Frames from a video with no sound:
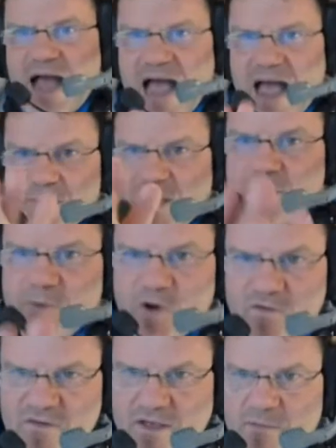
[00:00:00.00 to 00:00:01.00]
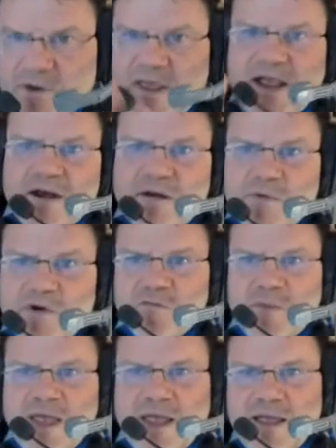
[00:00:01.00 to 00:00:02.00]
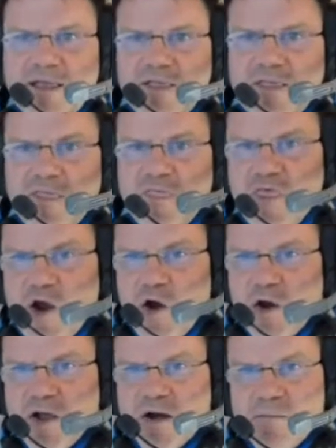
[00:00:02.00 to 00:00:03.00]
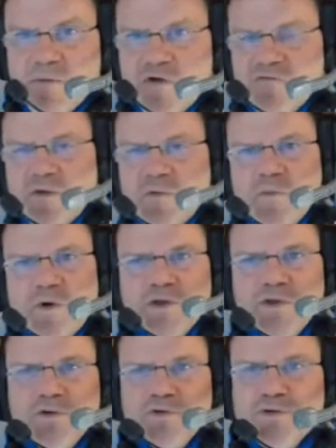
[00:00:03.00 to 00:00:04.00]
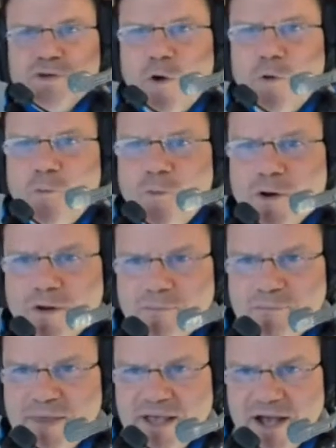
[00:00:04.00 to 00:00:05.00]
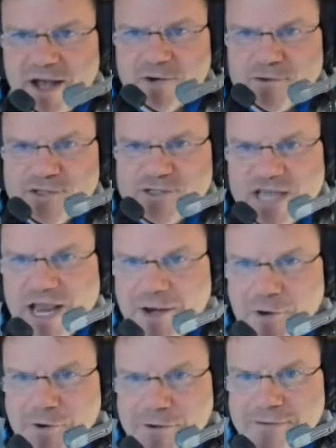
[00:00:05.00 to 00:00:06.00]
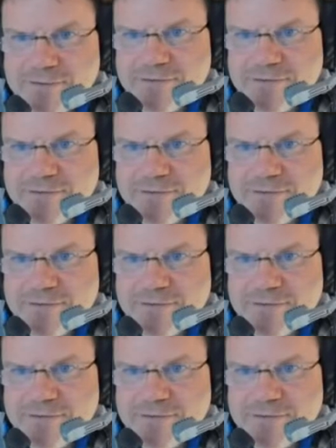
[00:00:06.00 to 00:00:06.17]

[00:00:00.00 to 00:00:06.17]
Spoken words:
I'm going to move him or they're going to move me. They're going to move you. Well, you don't want to be under center